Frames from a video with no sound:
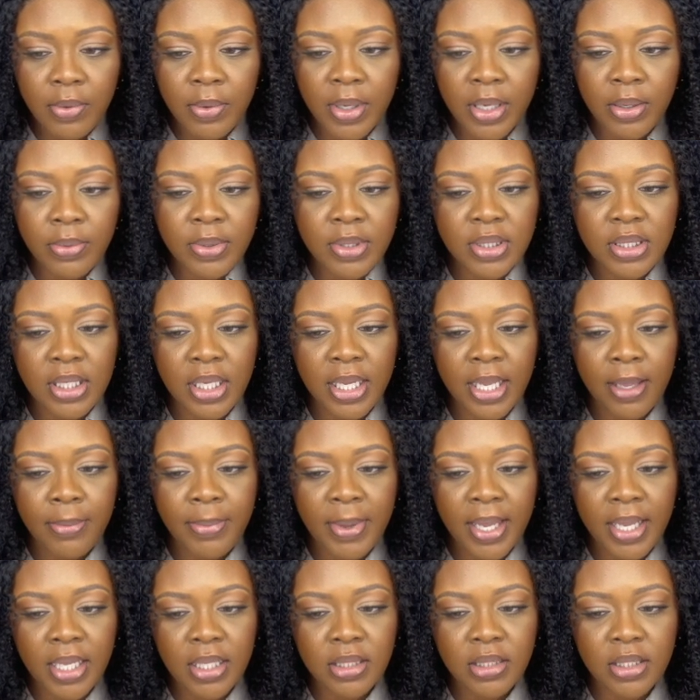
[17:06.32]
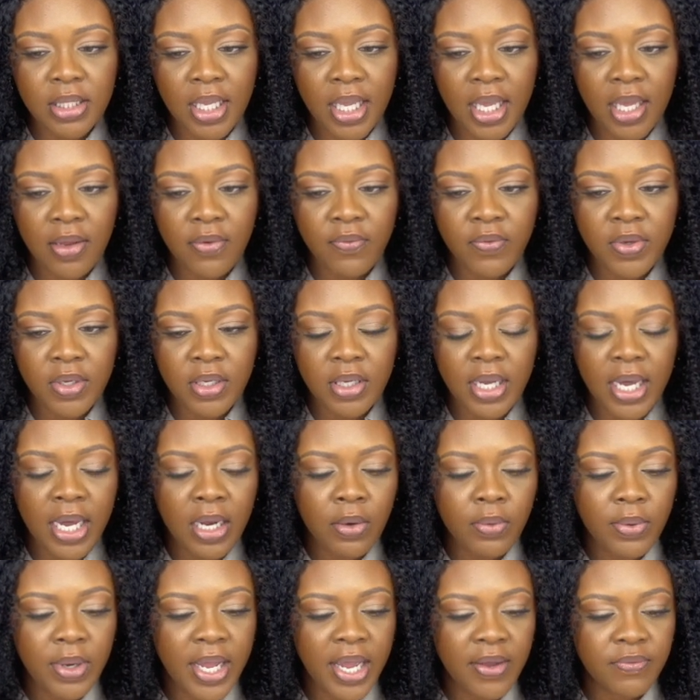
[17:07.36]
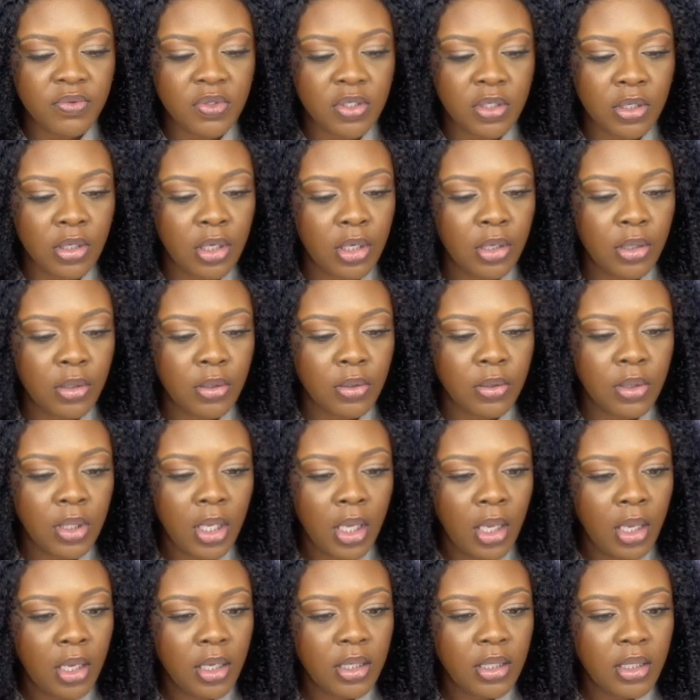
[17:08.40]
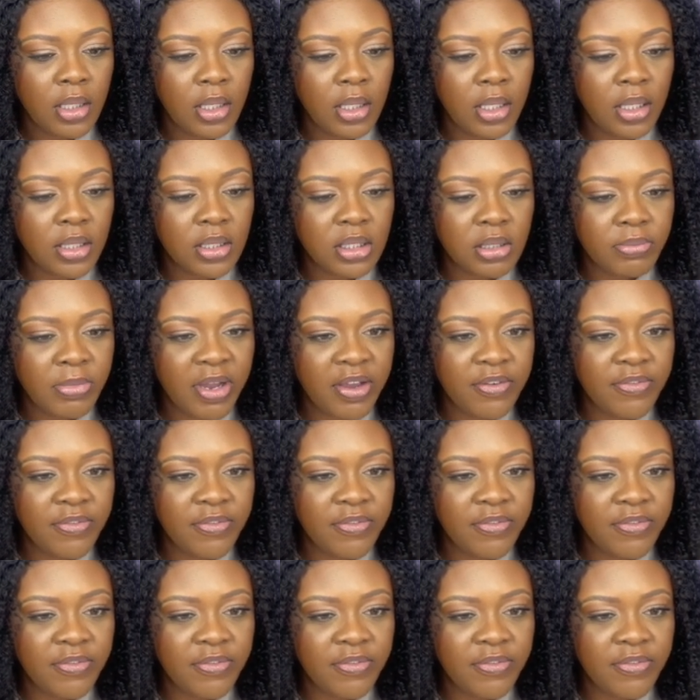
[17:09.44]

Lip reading: way, once I get back into Canva, I don't have to go into my